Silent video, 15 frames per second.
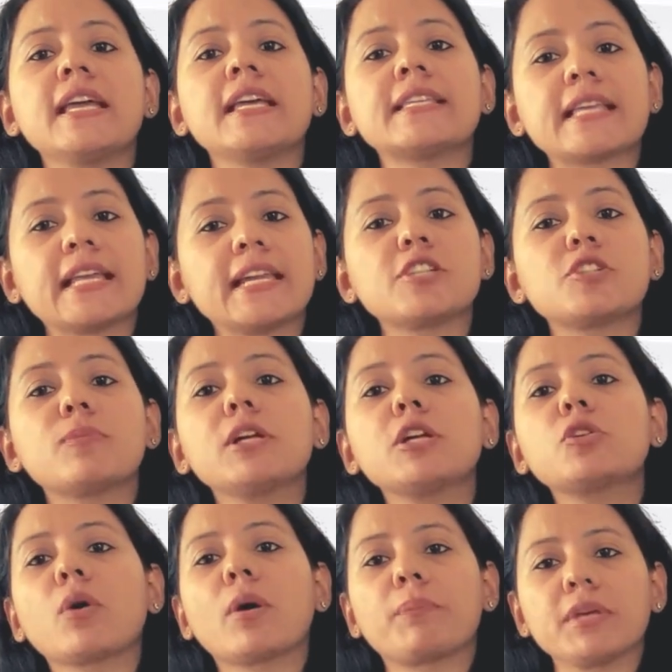is eligible
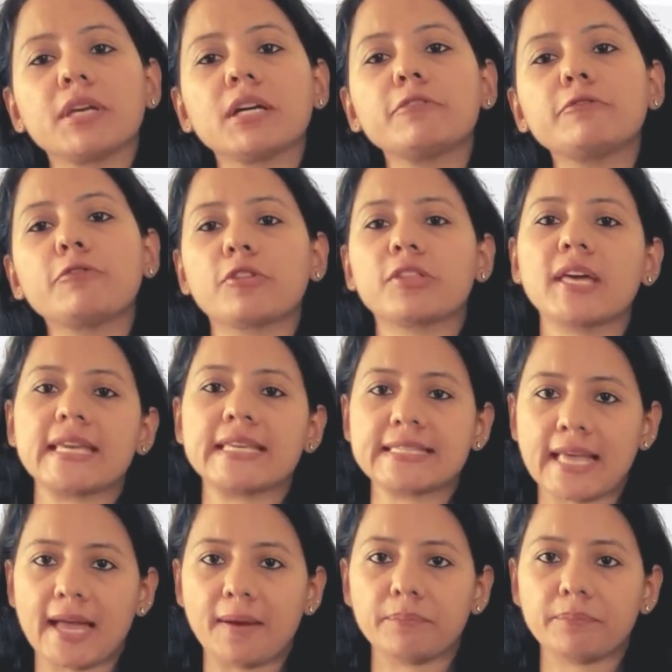to appear for the
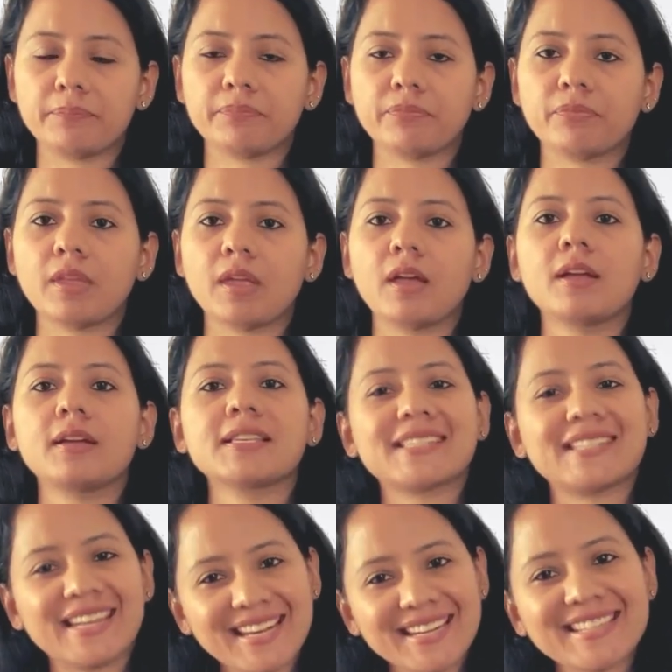exam.
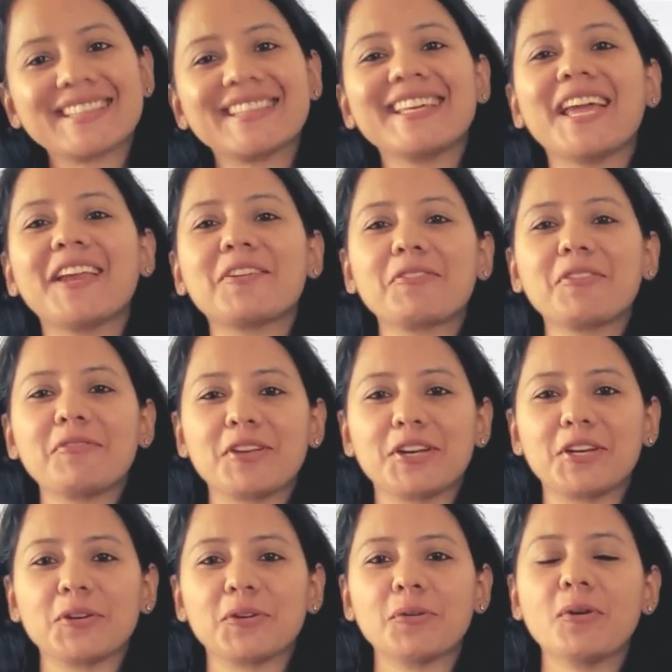Stay till the end of the
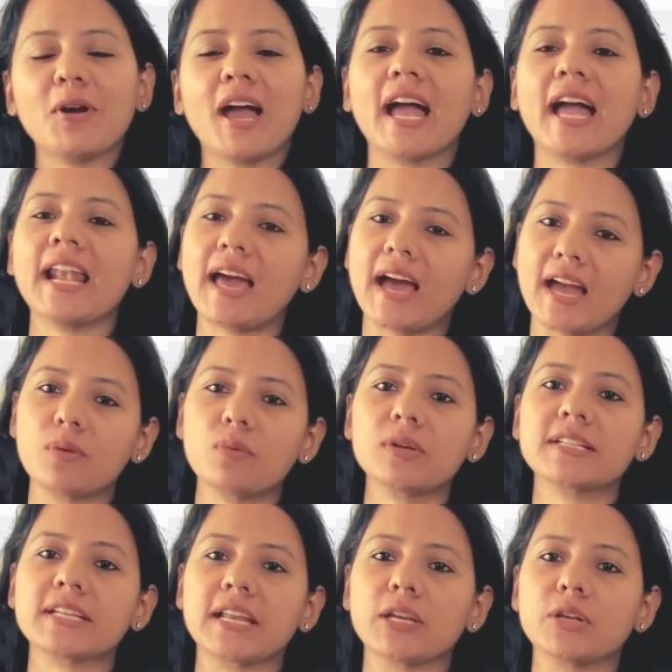video and I will
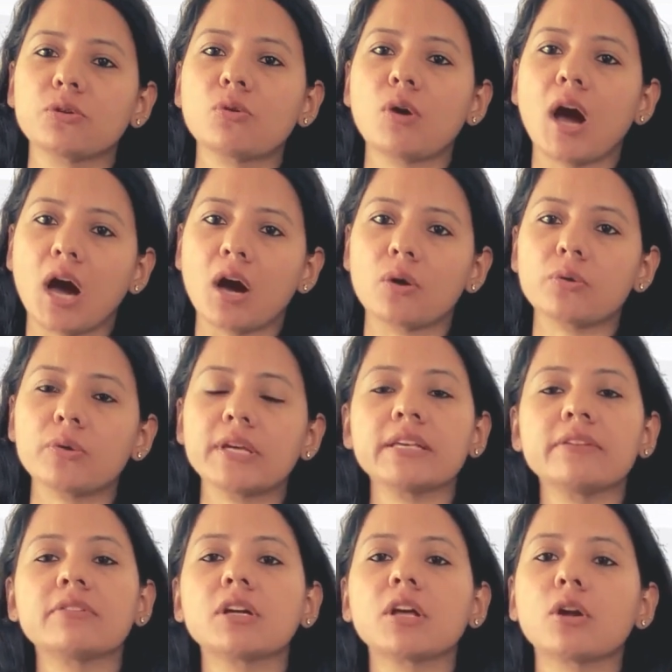tell you how
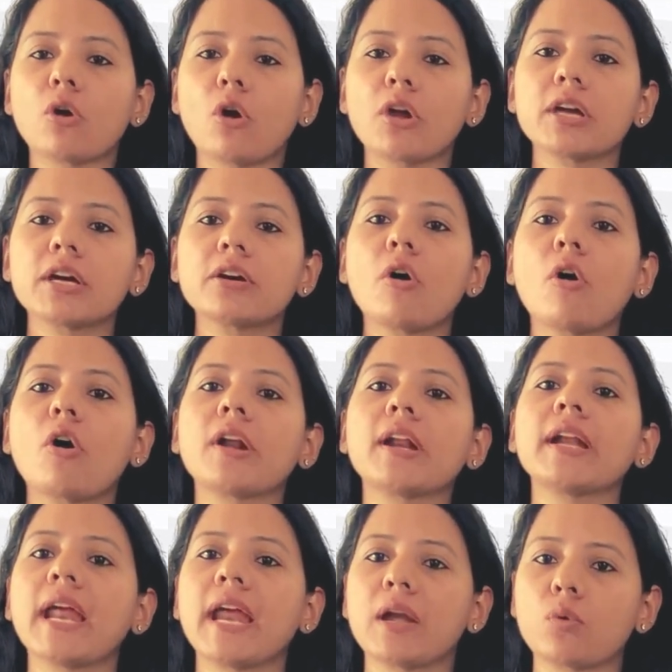even a lawyer or
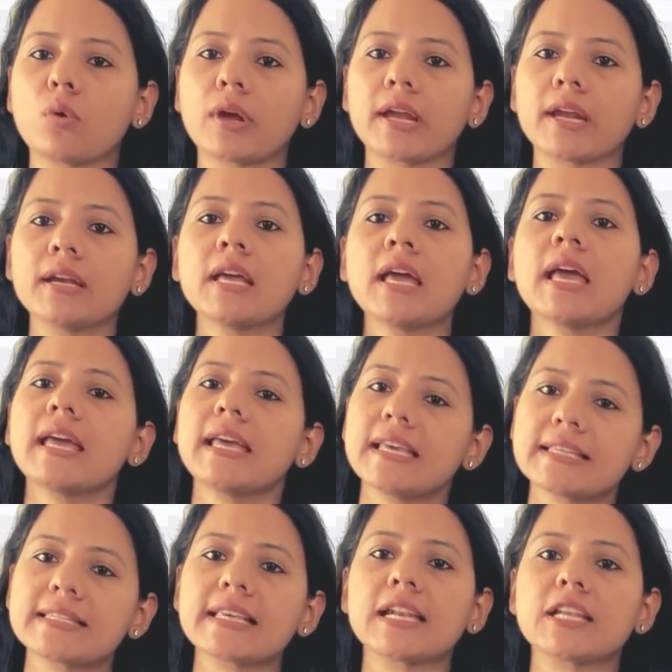an advocate
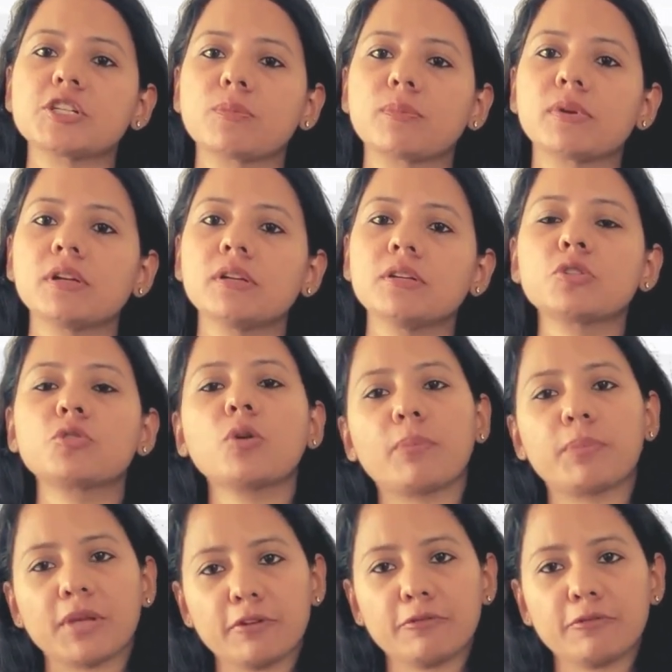is eligible to appear